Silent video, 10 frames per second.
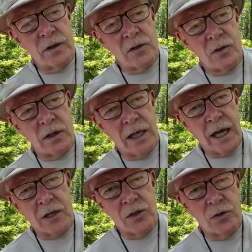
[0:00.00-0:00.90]
fins on the
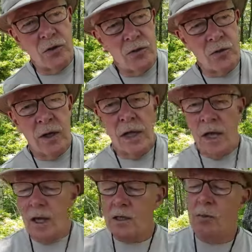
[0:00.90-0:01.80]
X2,
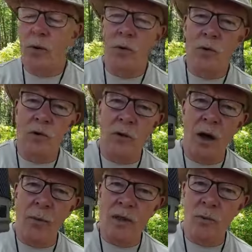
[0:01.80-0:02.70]
as opposed to
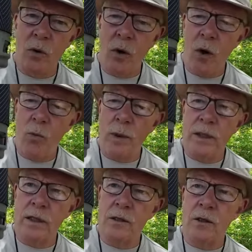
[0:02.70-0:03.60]
how much more open
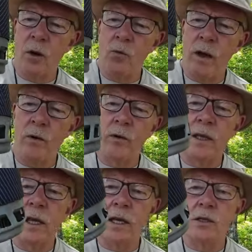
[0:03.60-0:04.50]
it is around
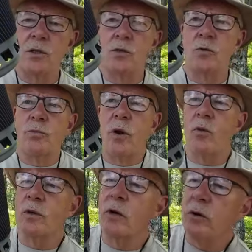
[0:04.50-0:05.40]
the X2
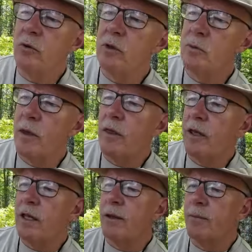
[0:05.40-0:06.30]
Pro. Now, here was my
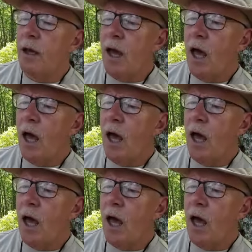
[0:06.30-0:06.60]
thinking.